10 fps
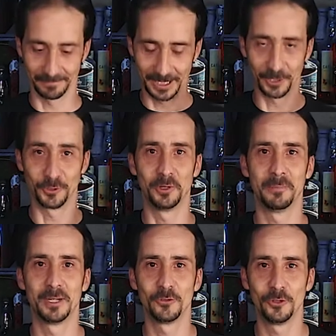I don't know
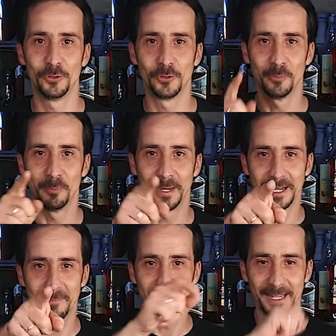about you but
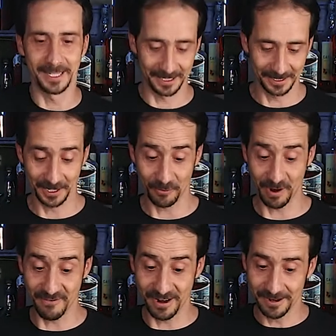I'm ready
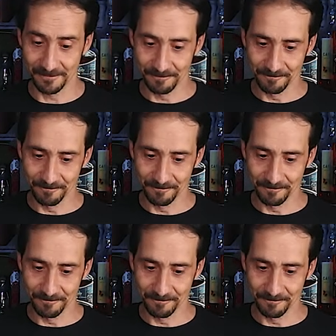however